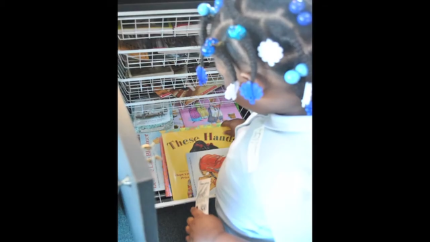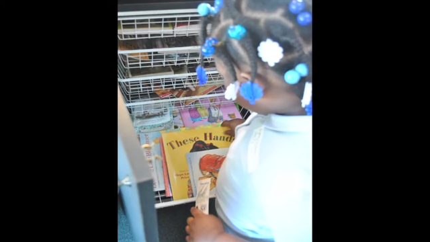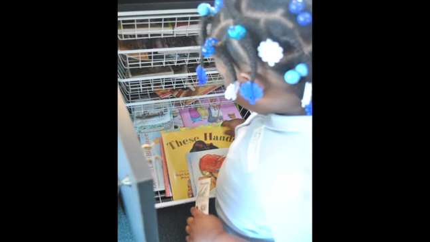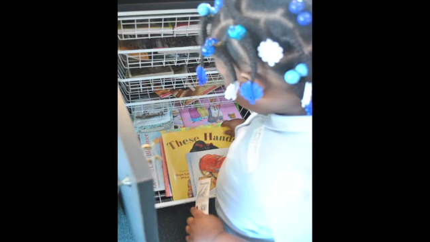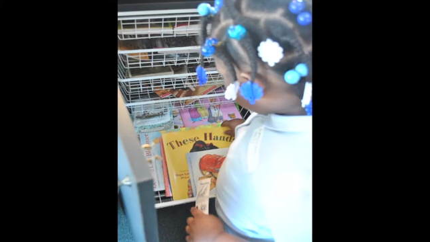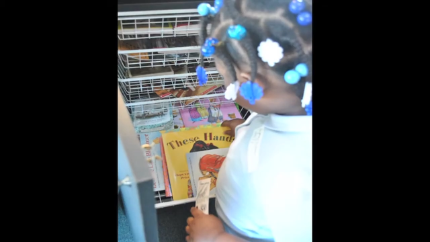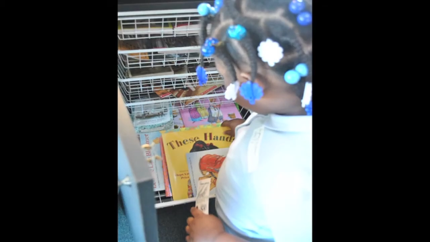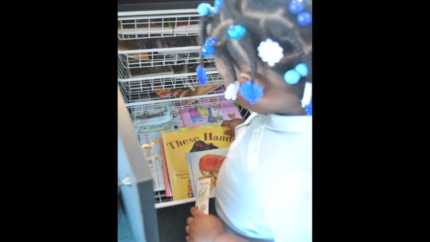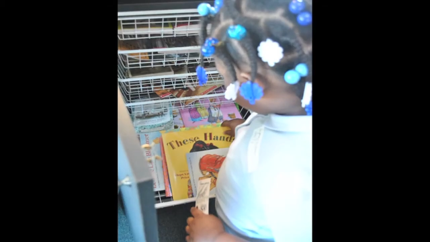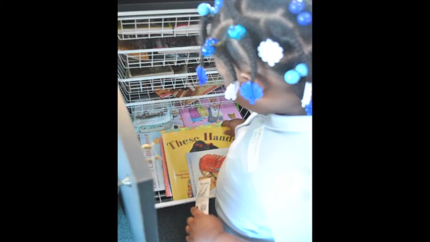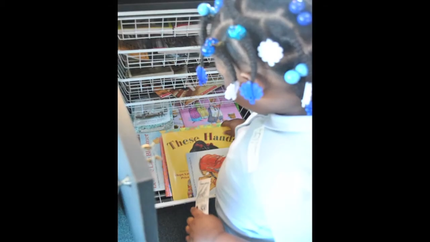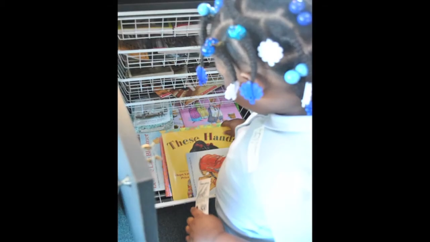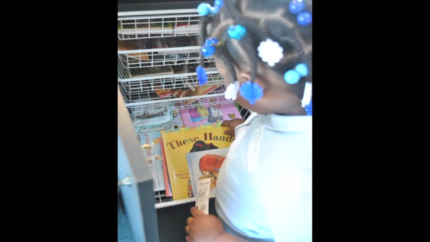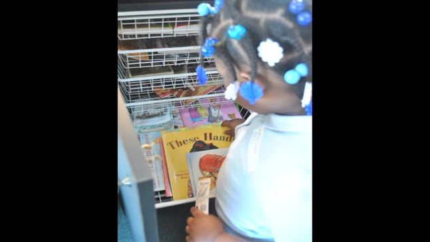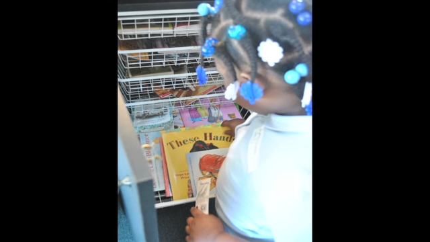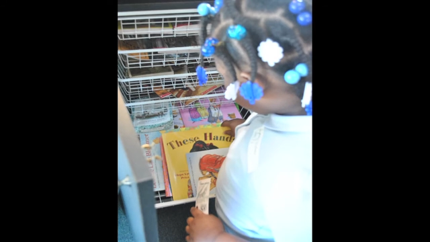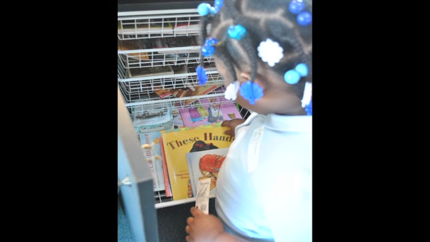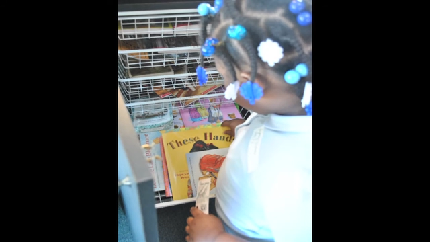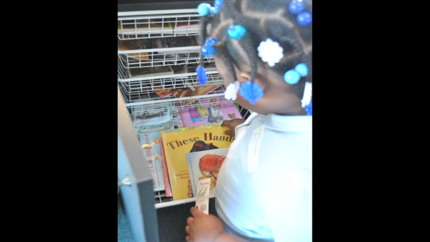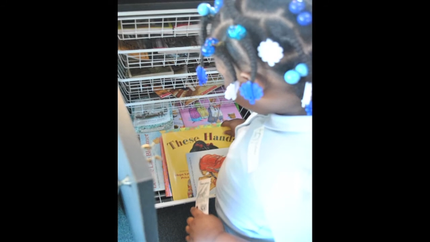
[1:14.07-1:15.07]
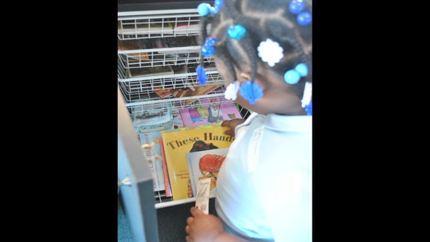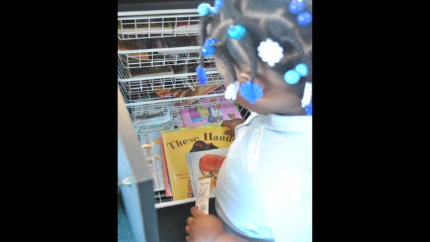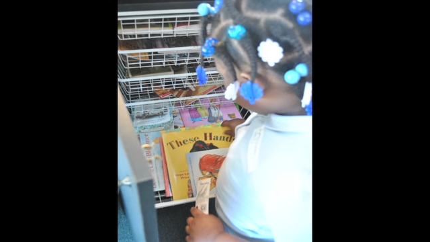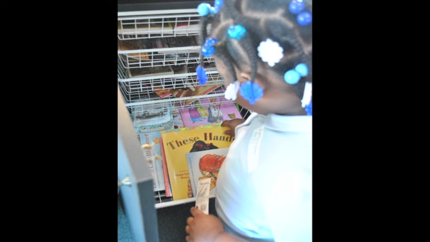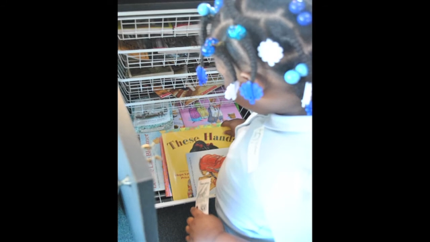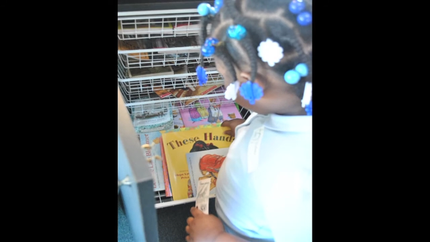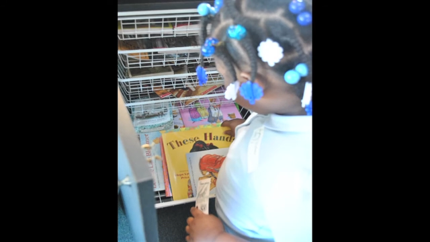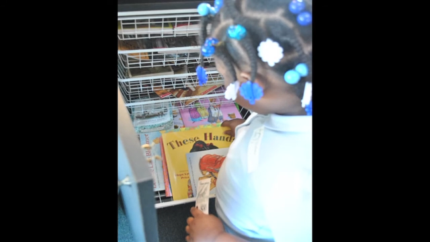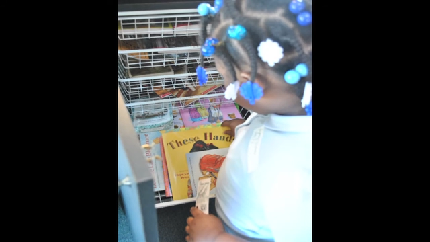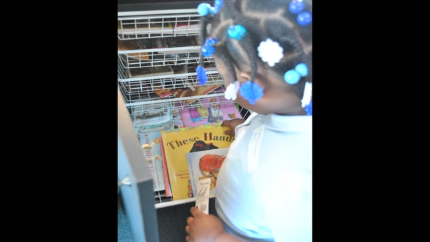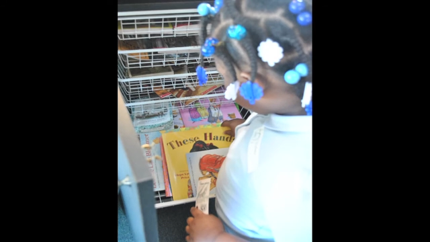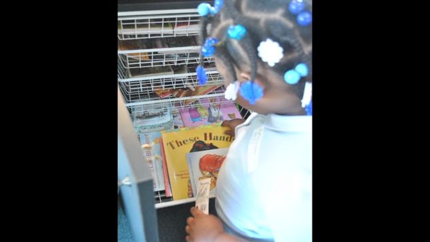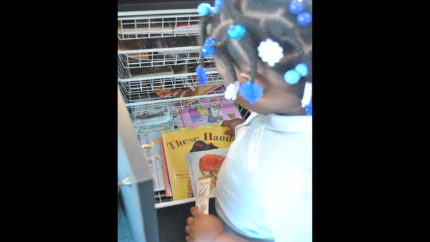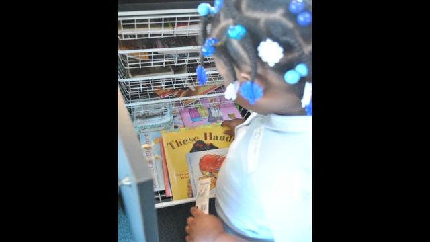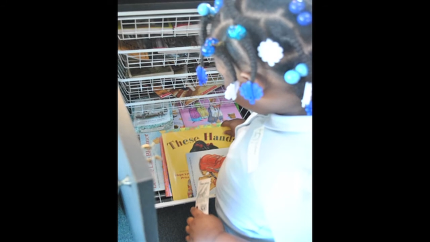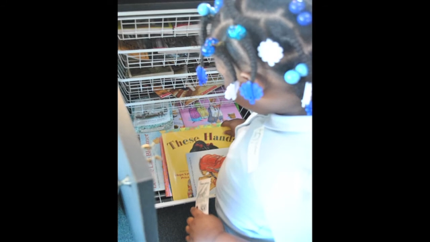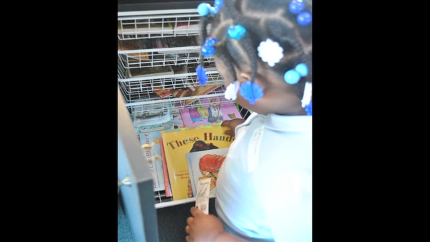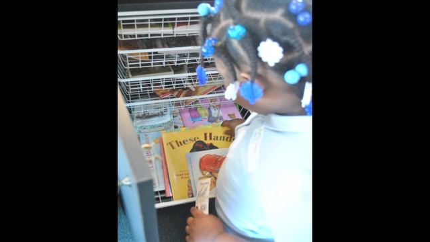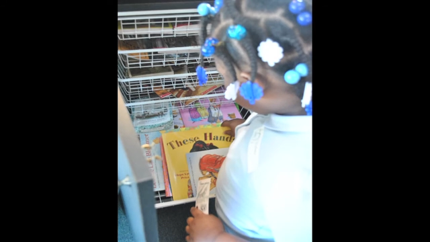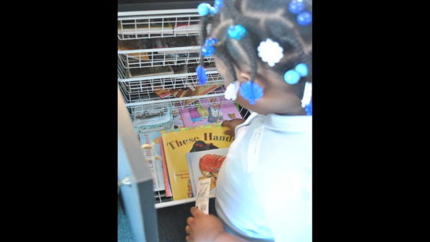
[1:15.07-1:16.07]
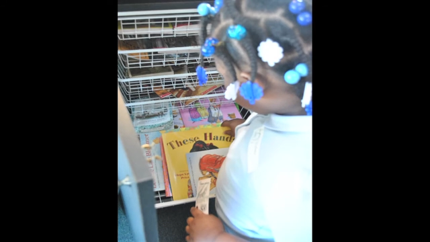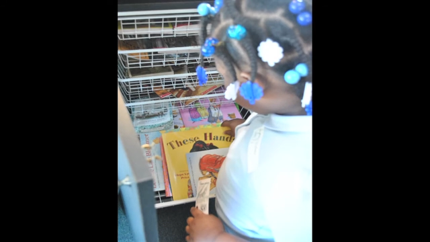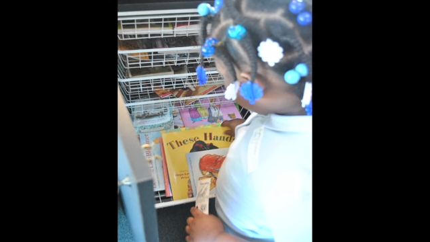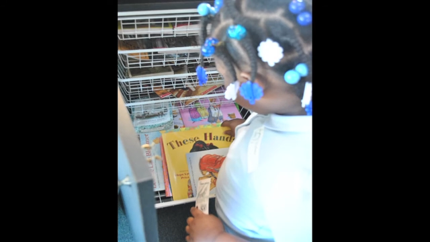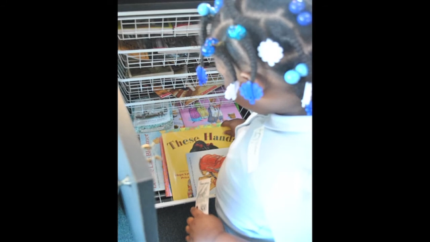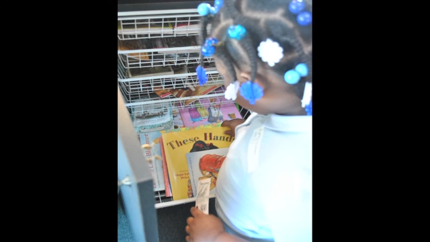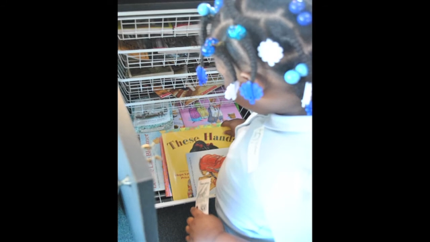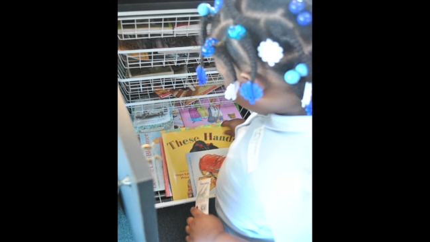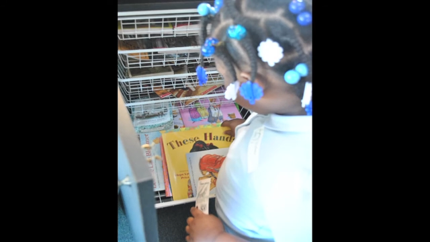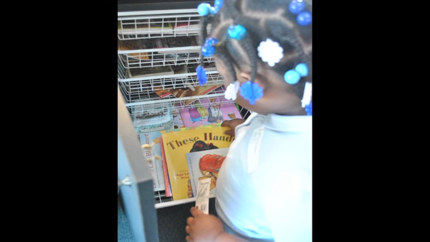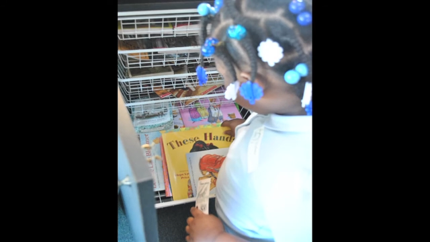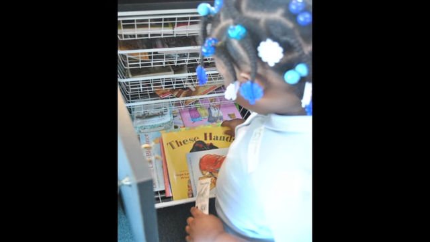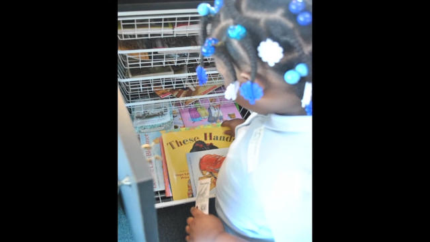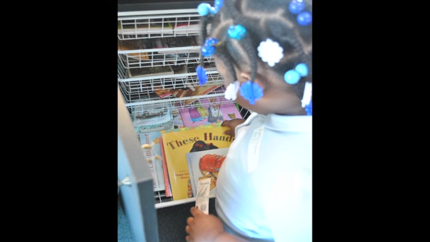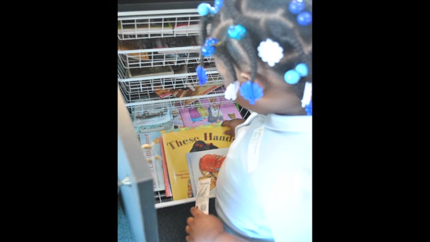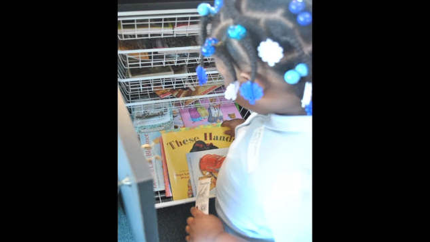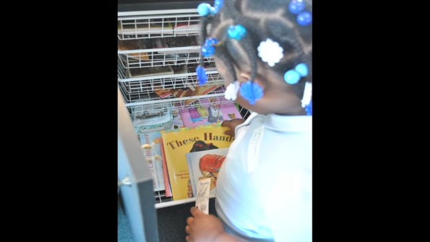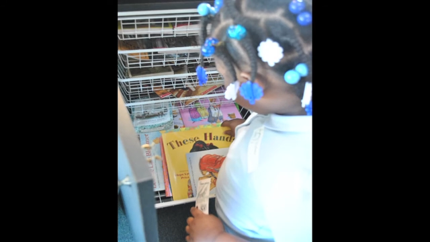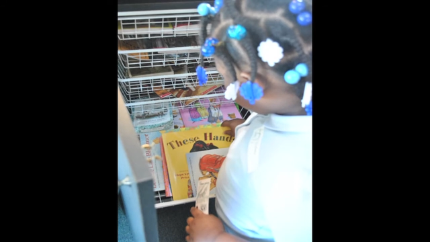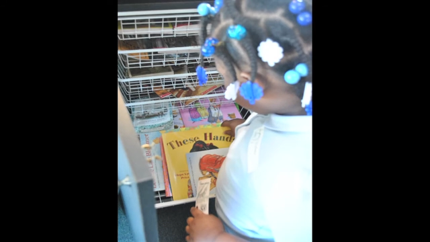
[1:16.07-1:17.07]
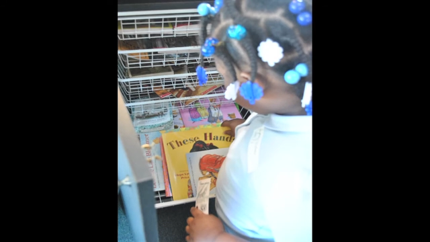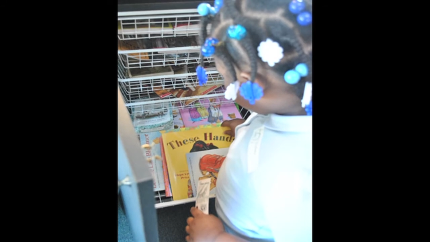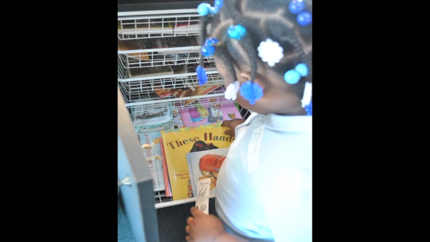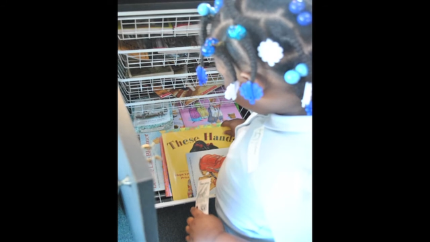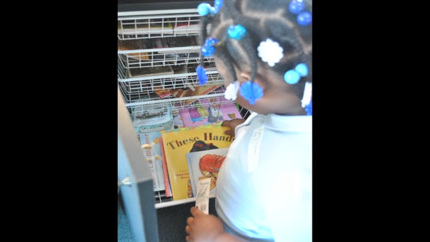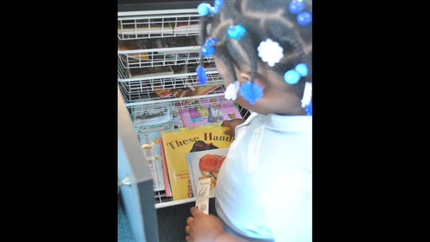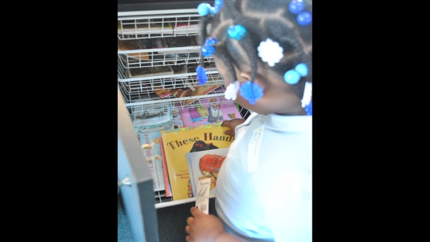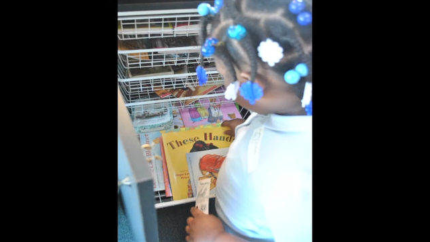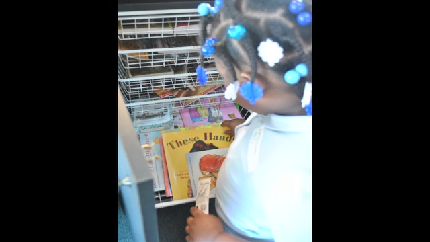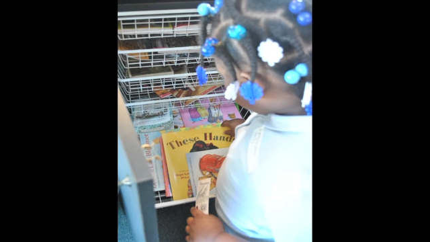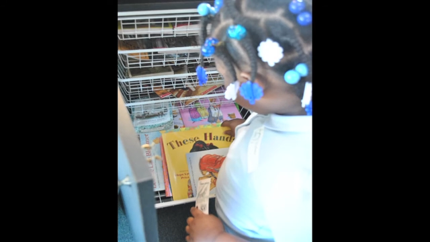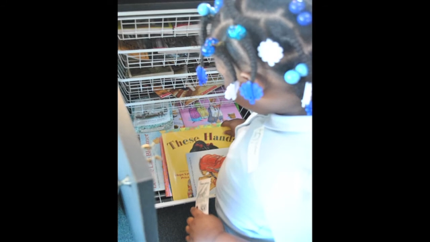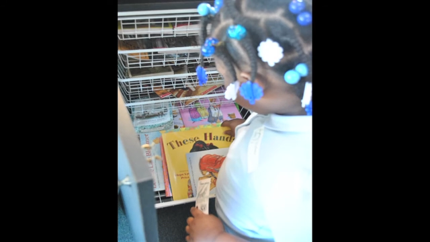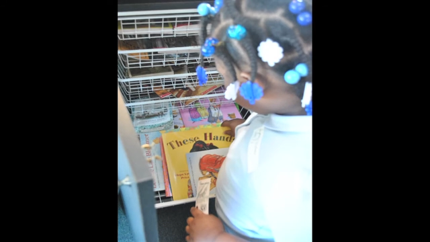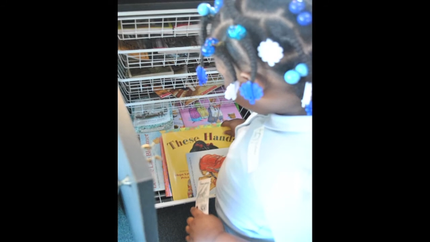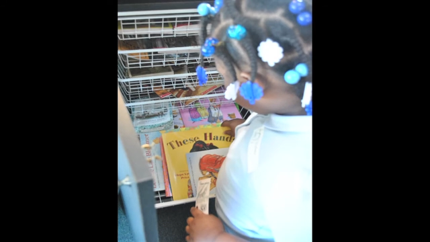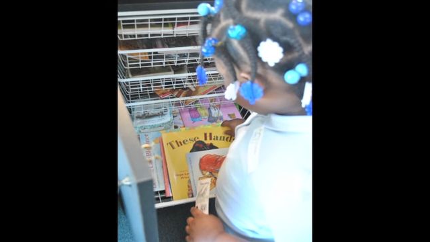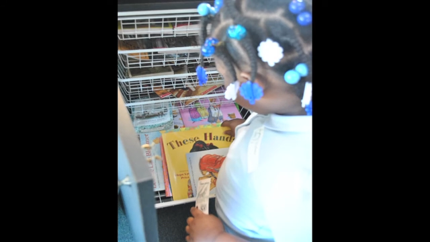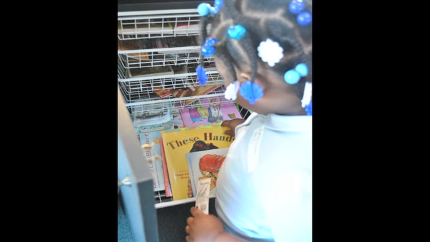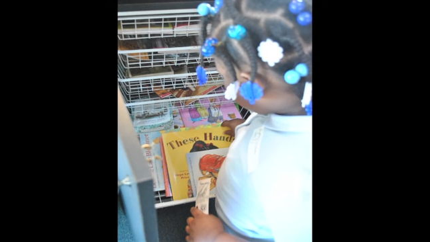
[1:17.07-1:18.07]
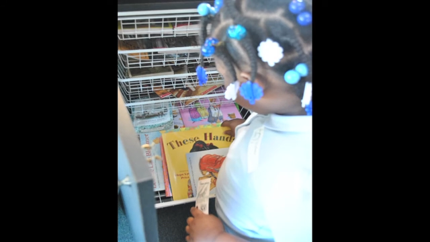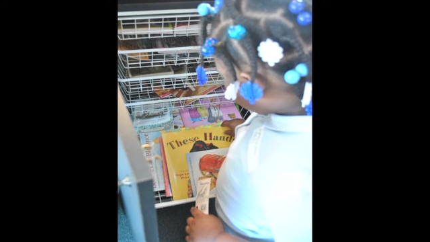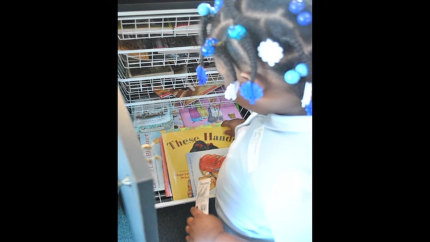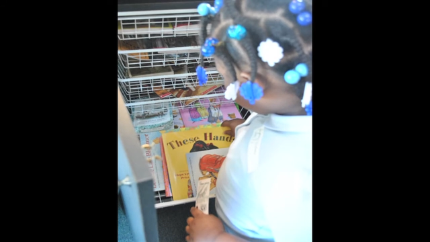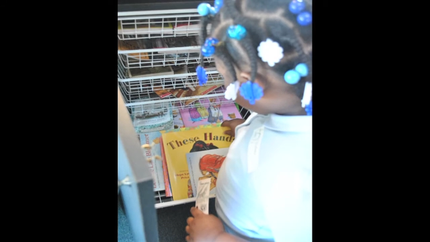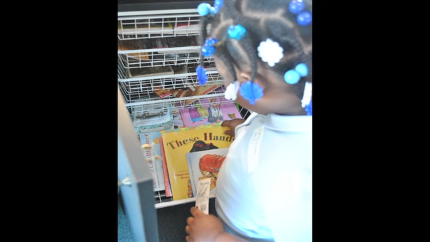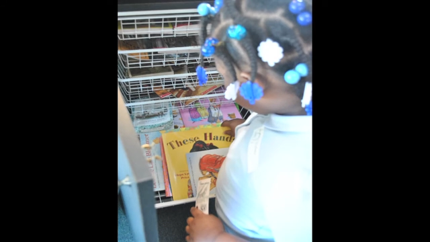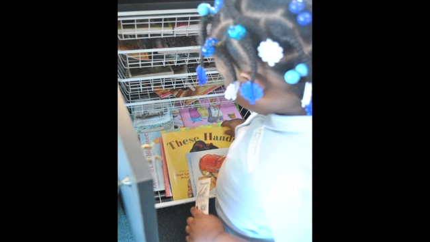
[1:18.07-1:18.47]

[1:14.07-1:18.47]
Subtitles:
(no speaker visible)